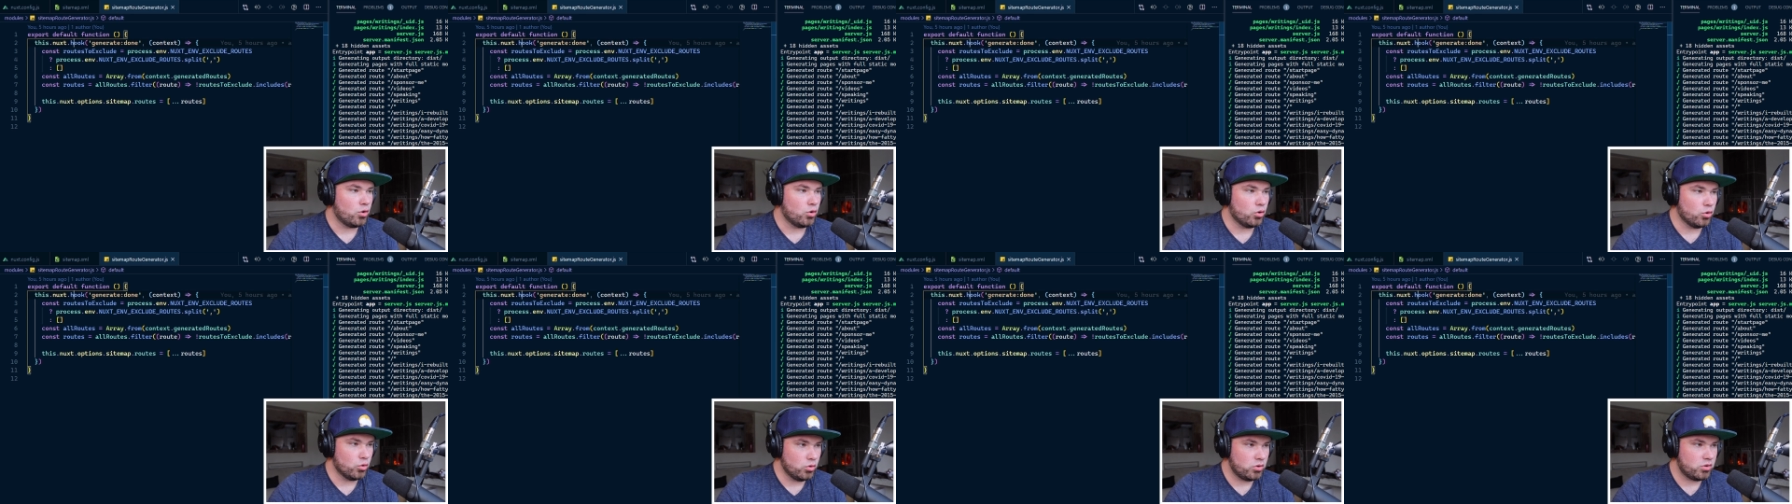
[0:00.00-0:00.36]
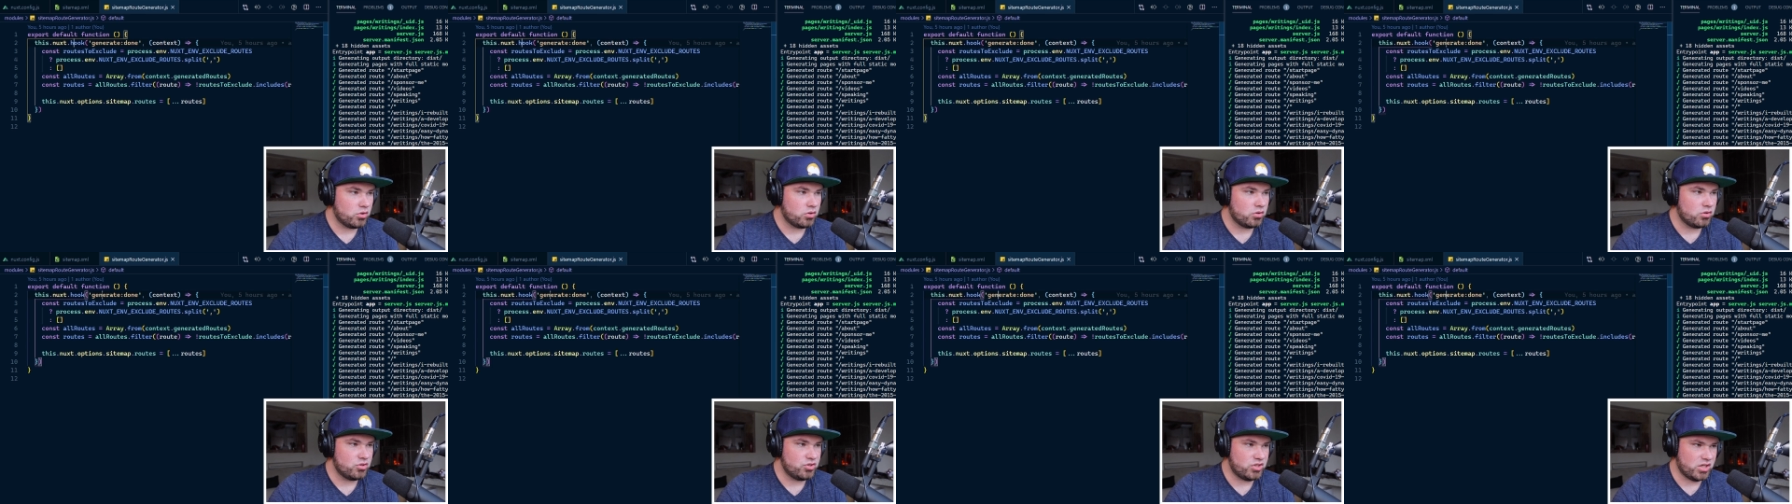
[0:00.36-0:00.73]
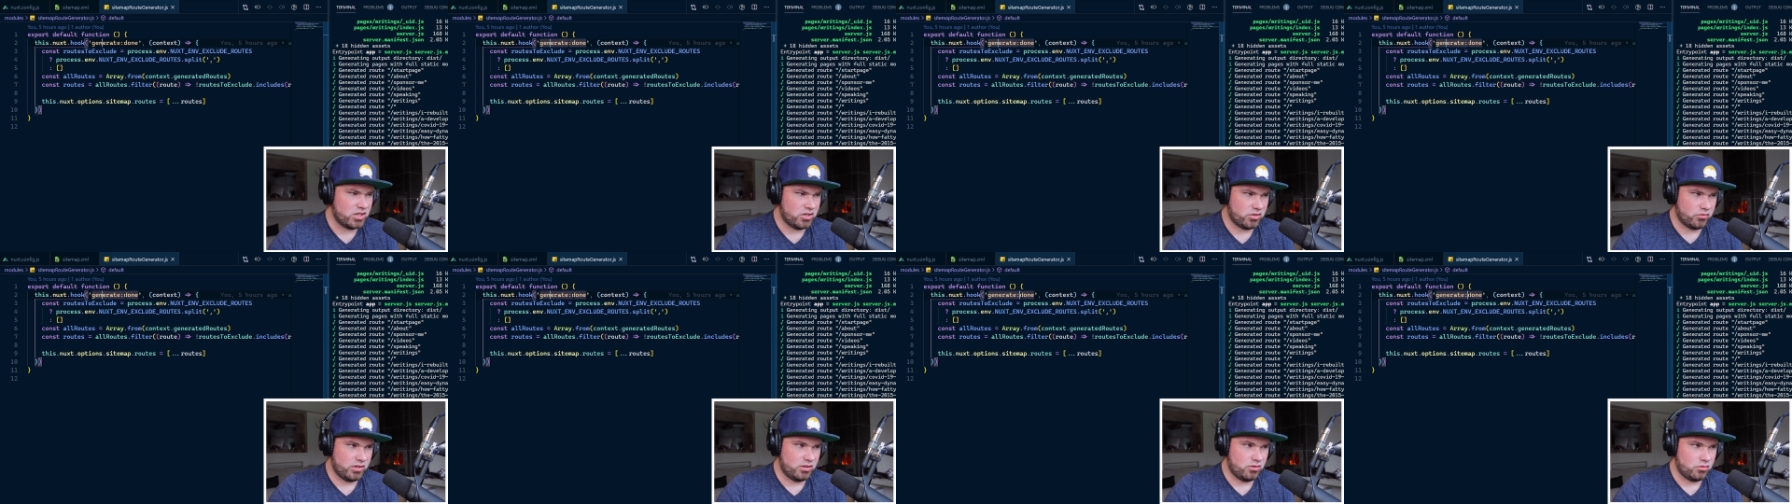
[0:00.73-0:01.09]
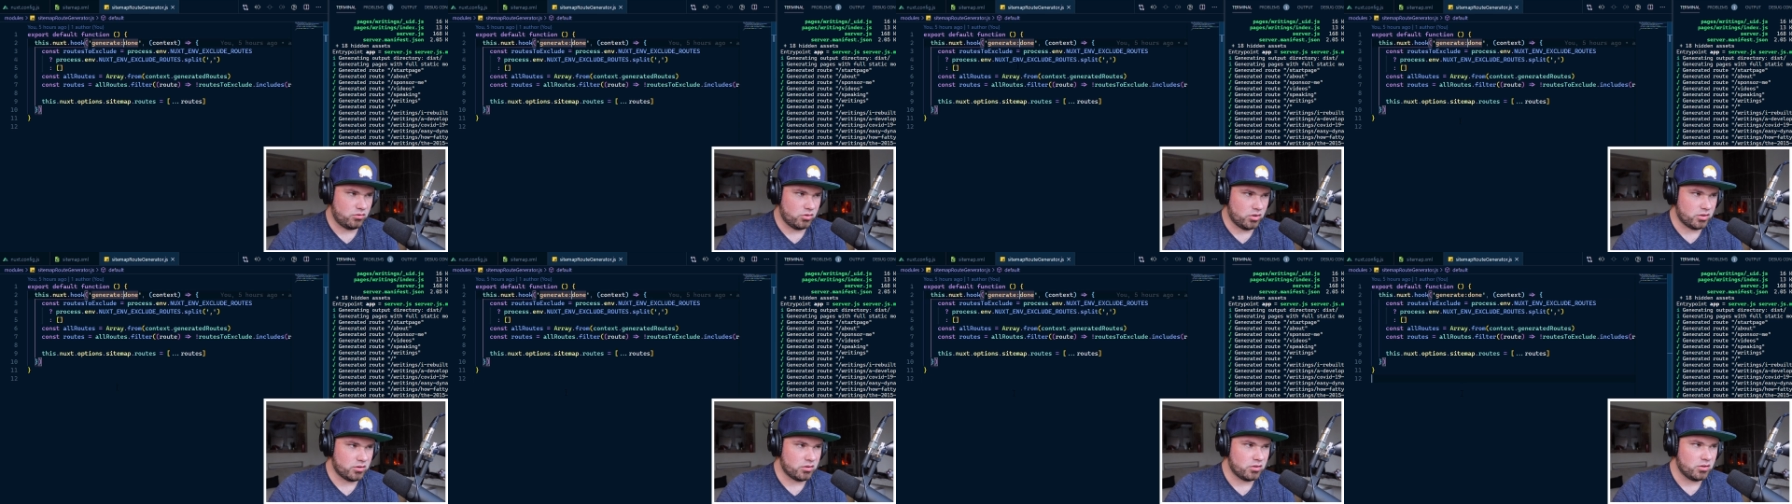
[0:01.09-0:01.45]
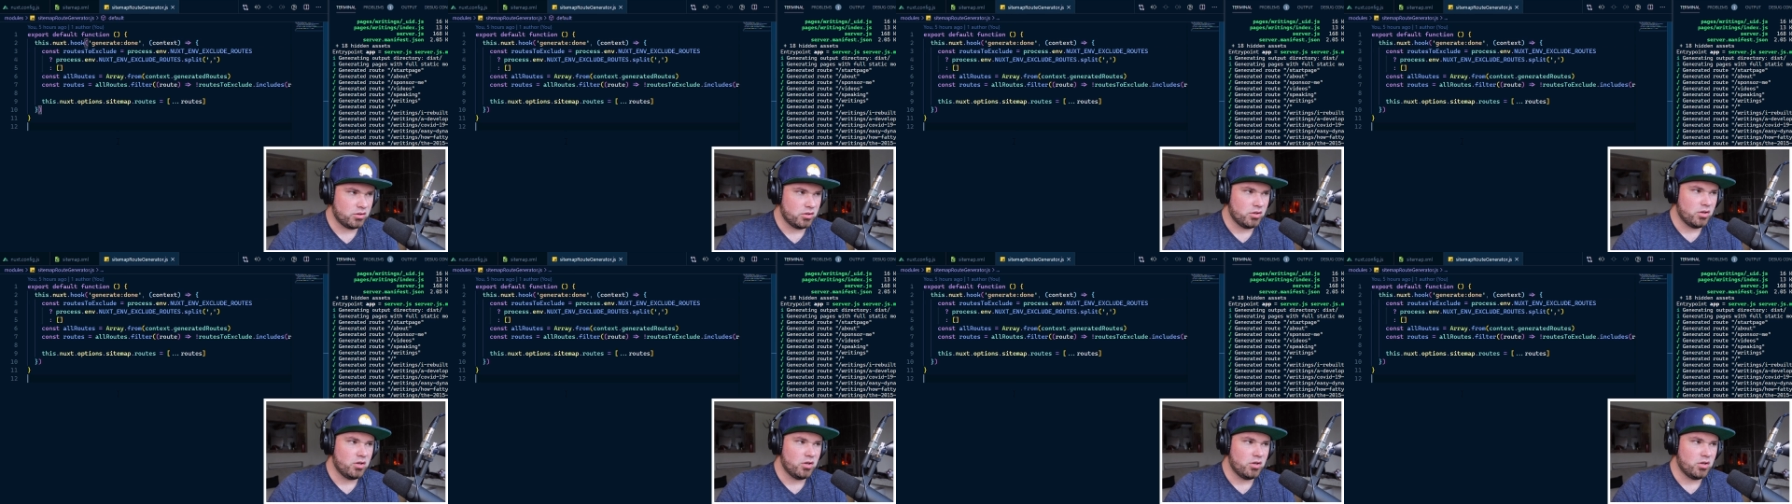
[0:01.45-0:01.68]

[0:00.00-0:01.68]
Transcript: hook generate done.